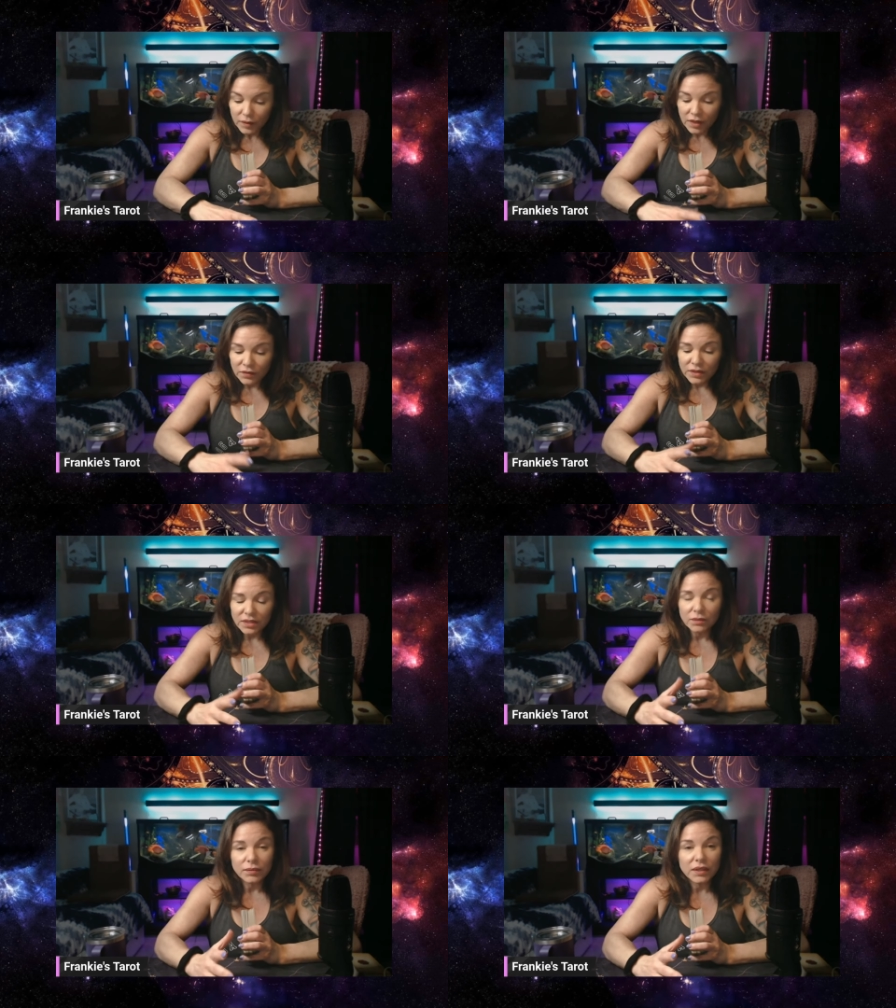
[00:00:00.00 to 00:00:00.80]
This
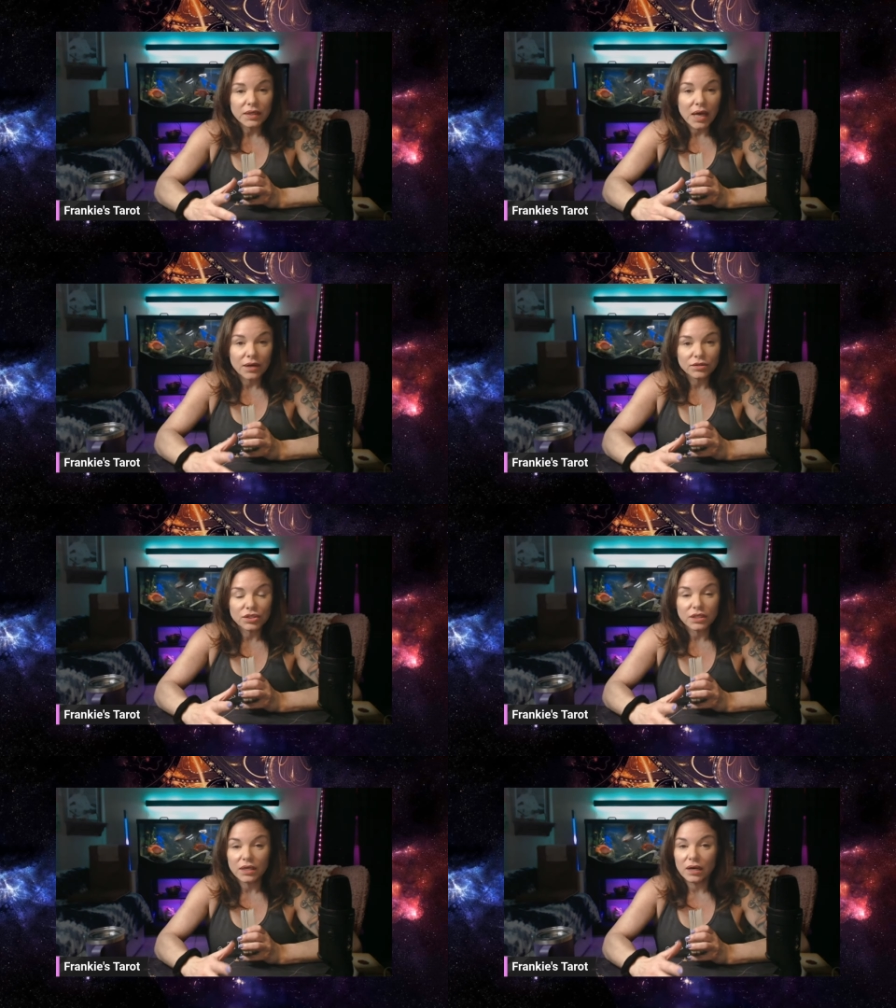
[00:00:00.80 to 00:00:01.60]
can be an
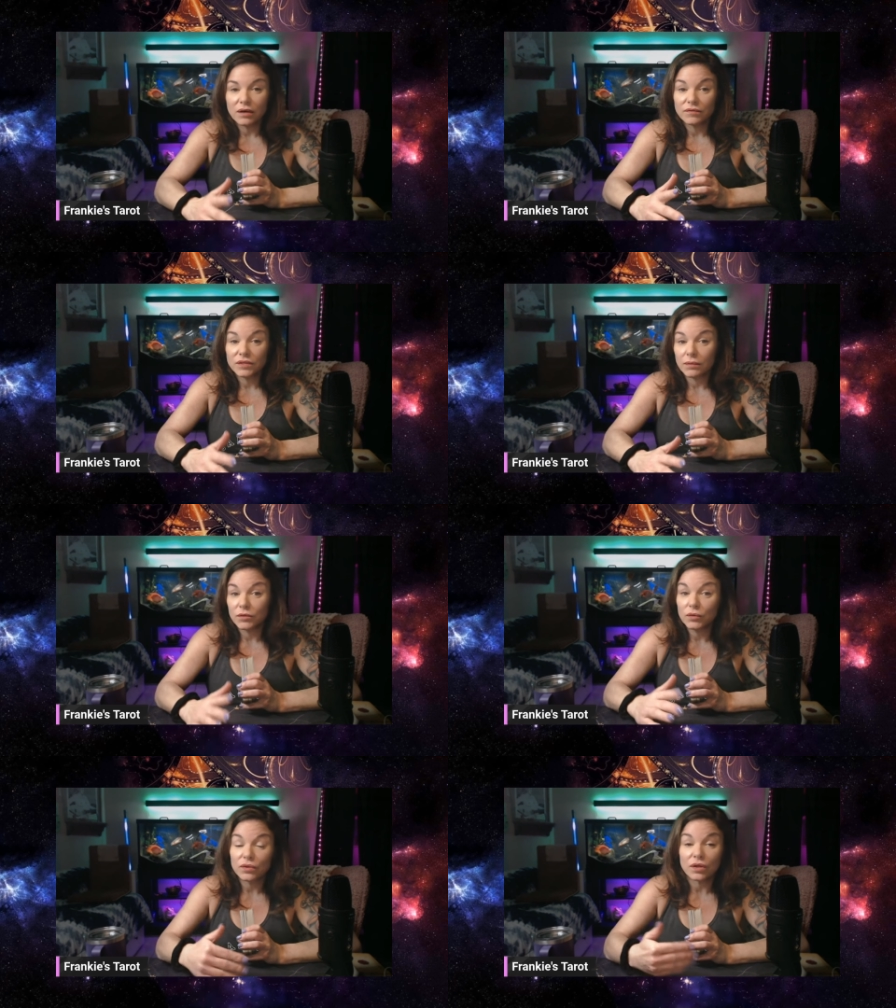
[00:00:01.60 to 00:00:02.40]
energy of some
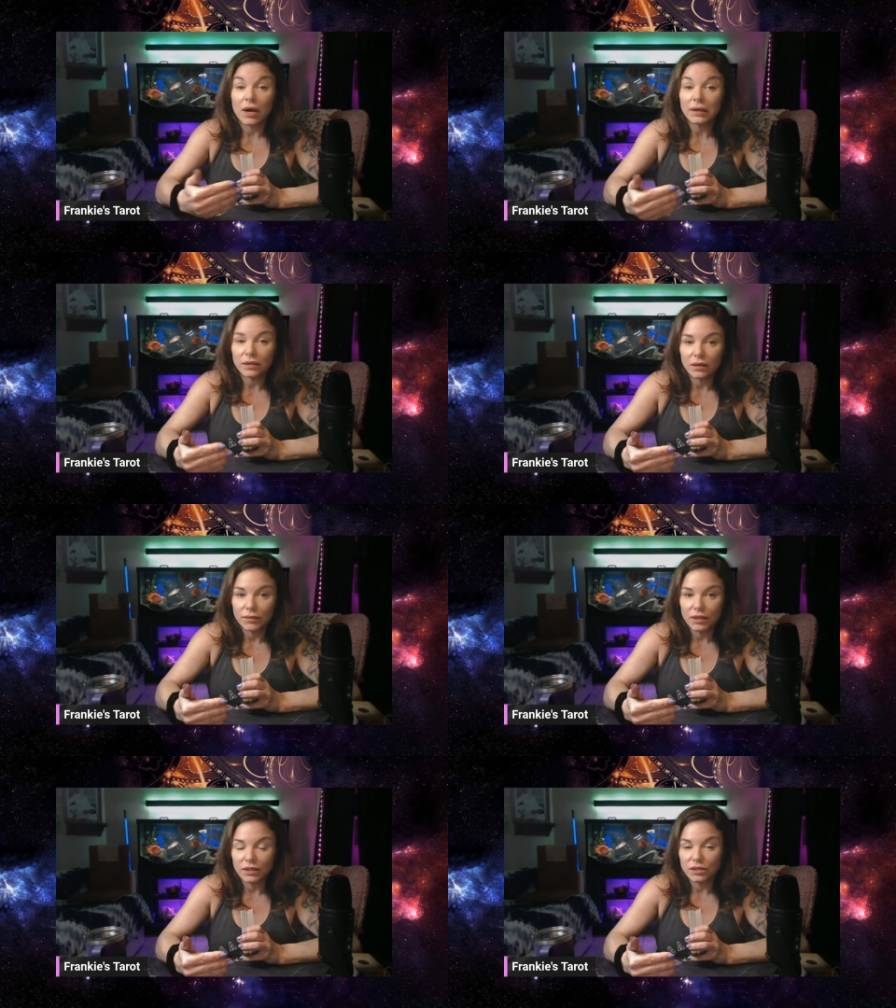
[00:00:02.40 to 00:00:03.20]
new thought
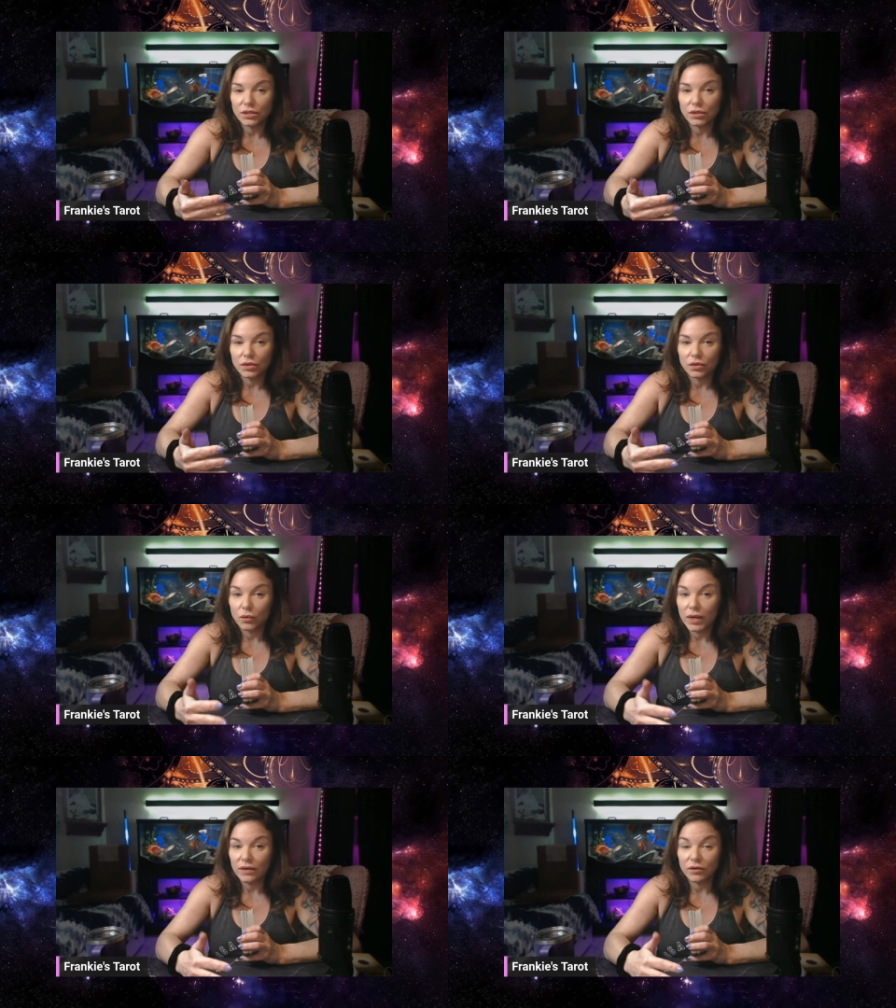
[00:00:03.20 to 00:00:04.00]
coming into the
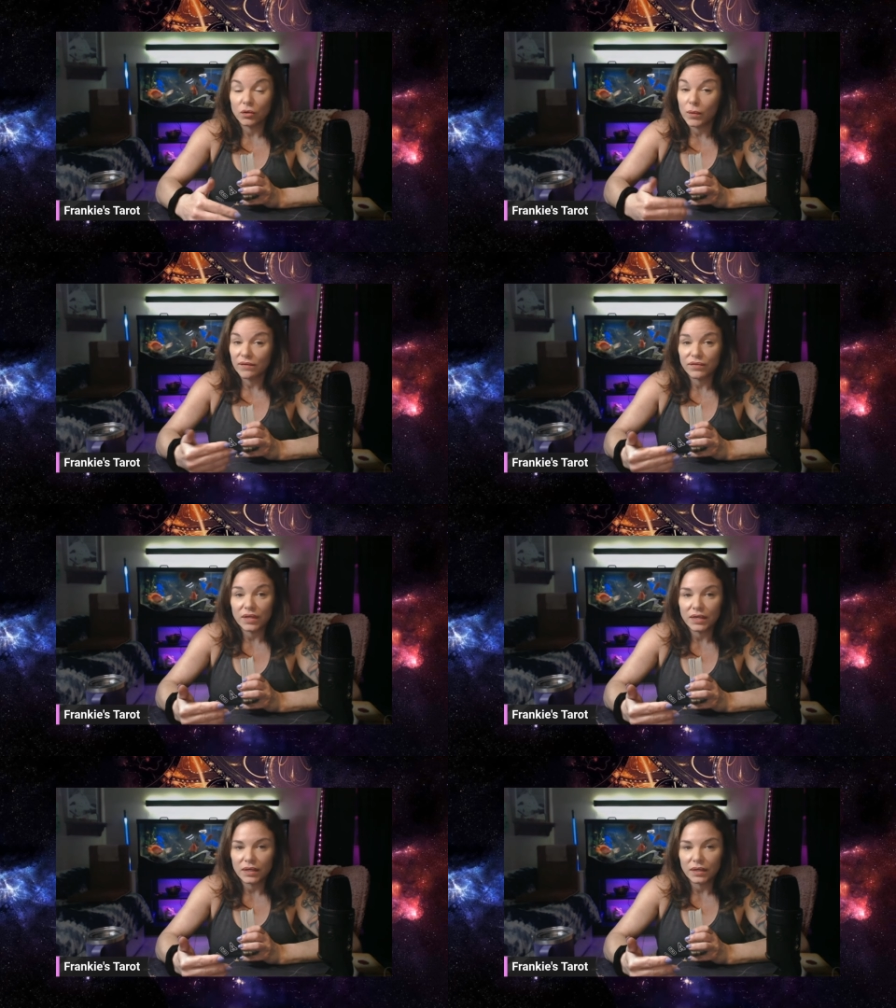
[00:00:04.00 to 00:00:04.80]
way of your way of
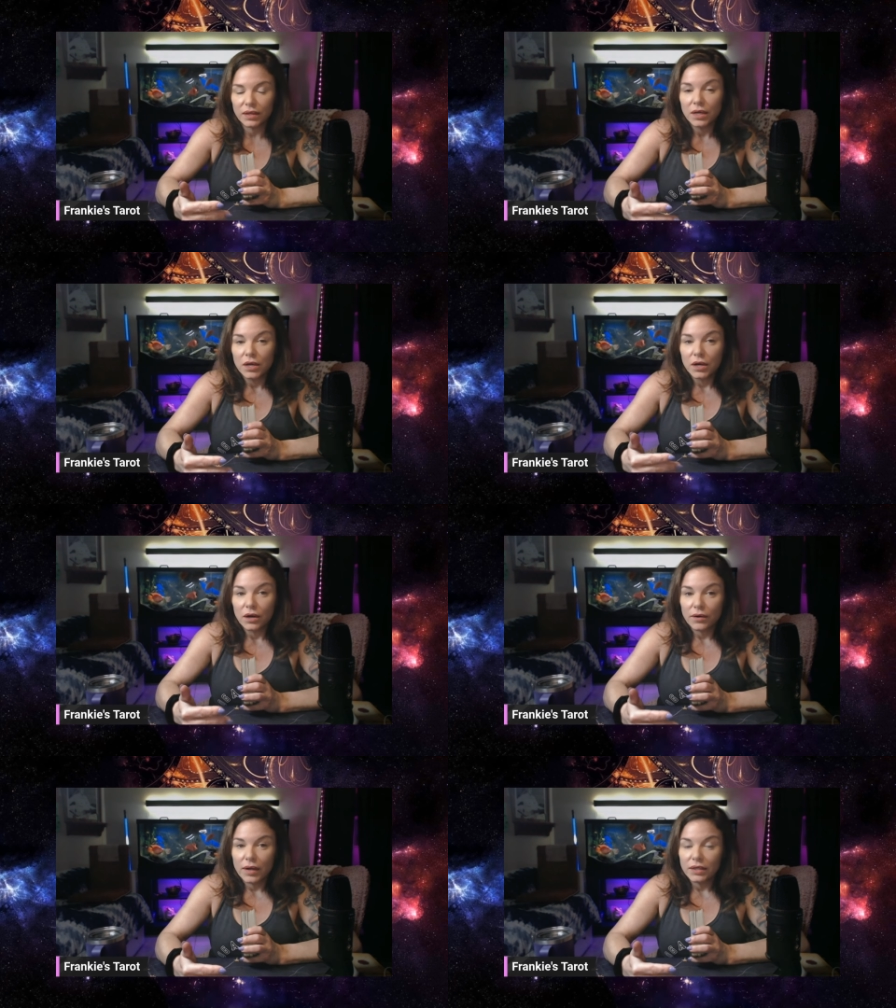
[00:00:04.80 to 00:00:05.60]
thinking.
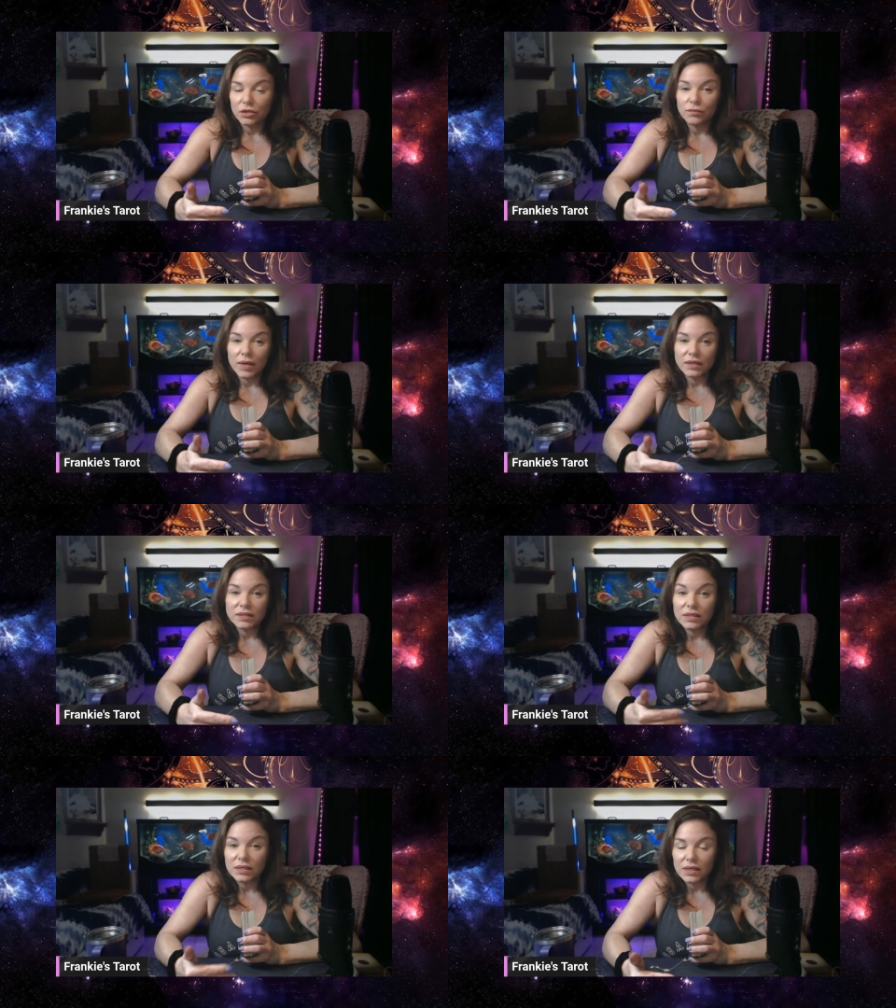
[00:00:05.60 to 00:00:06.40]
All right. You may
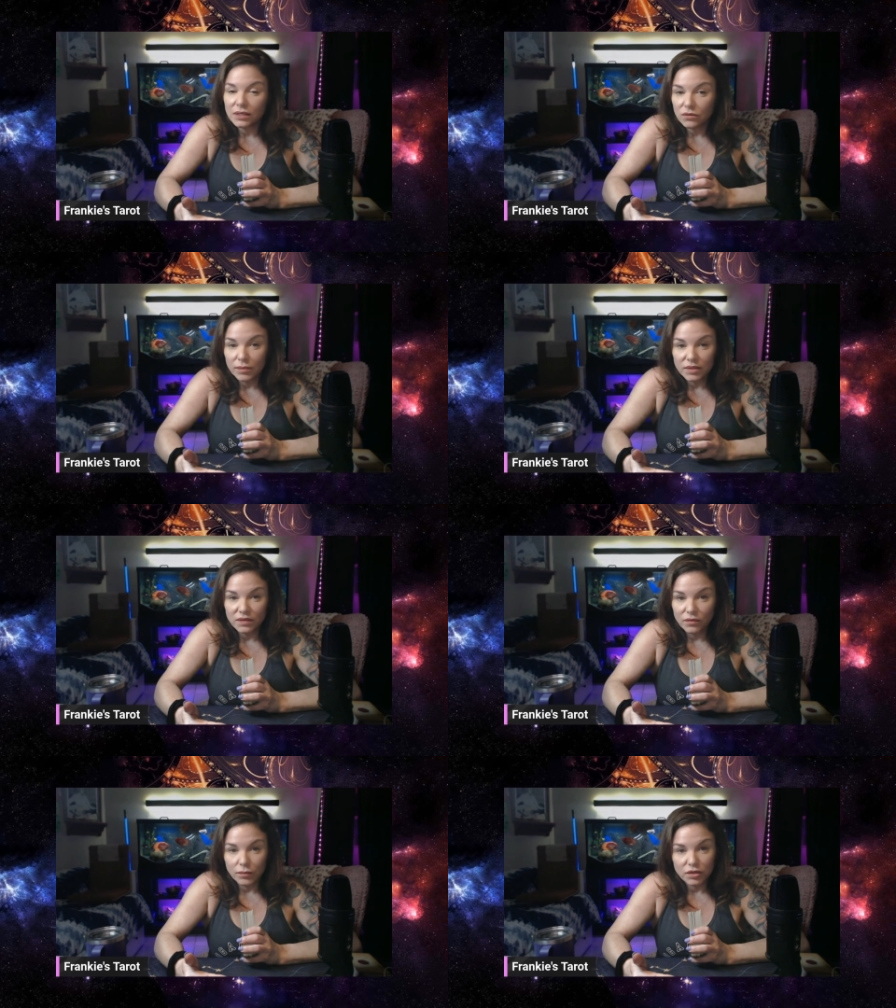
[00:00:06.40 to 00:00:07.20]
see things from a
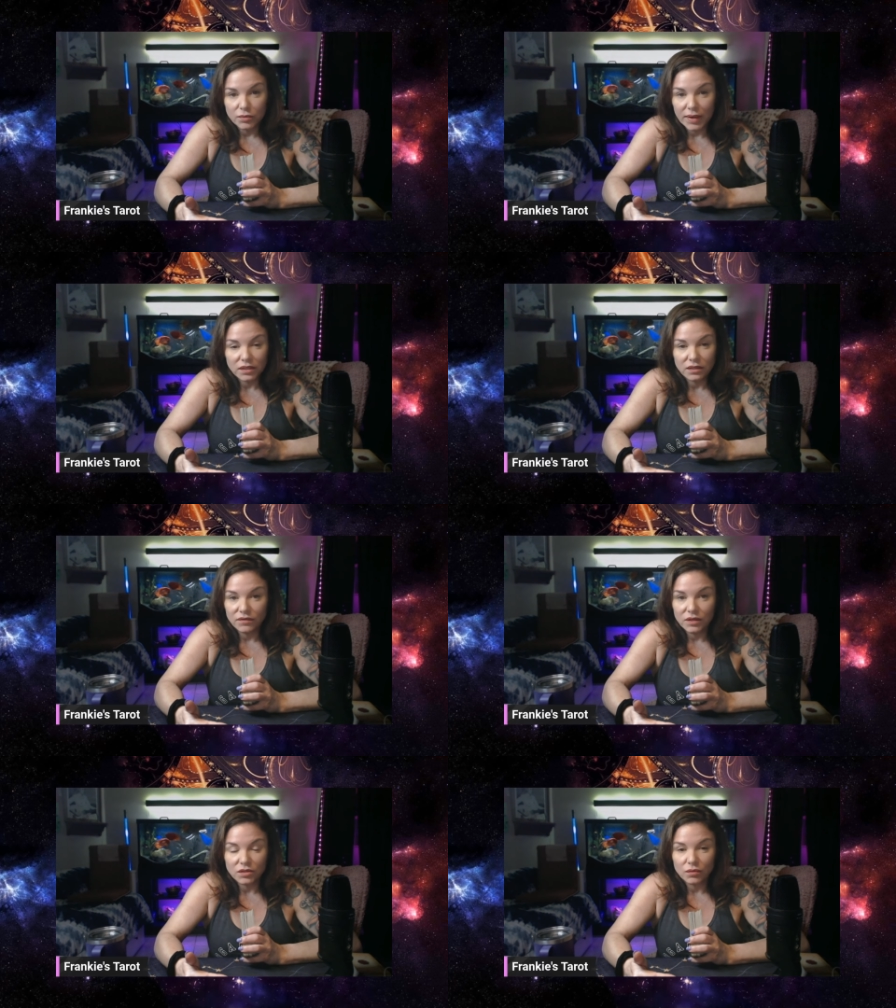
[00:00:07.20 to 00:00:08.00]
different perspective
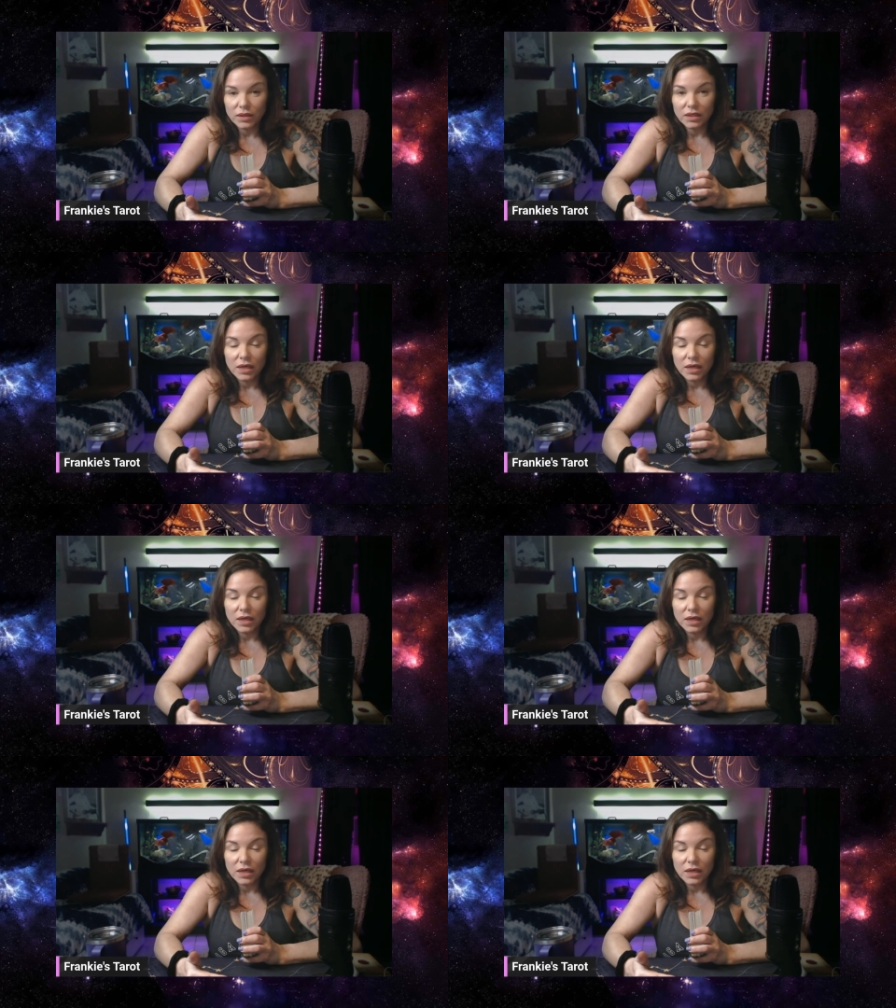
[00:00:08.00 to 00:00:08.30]
this week.